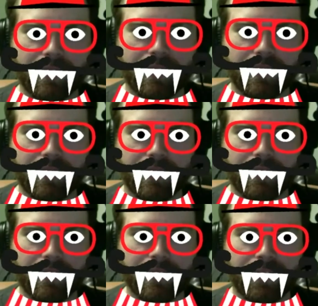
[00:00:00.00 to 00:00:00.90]
You
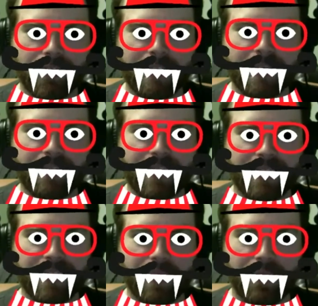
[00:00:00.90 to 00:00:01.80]
guys have to
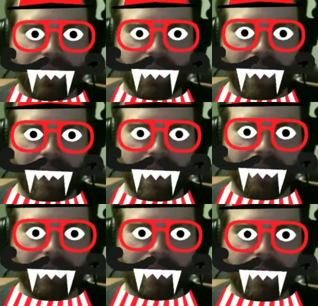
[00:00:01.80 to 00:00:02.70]
see me for who I
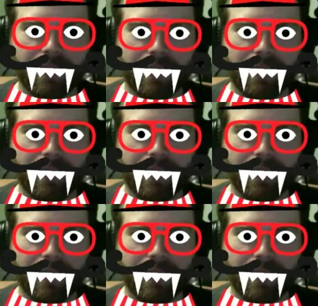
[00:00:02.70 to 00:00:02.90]
am.